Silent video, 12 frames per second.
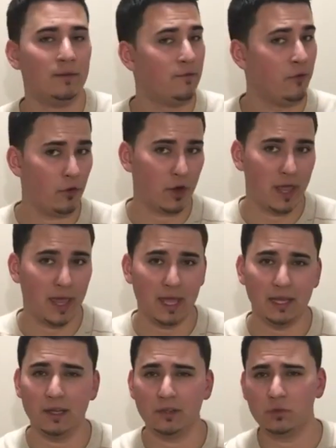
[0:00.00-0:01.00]

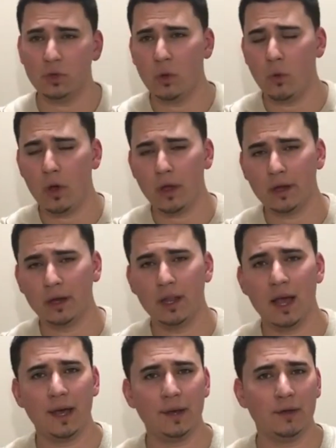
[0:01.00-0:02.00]
4K does require a
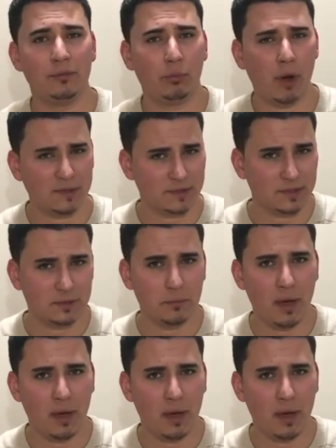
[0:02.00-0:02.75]
lot of processing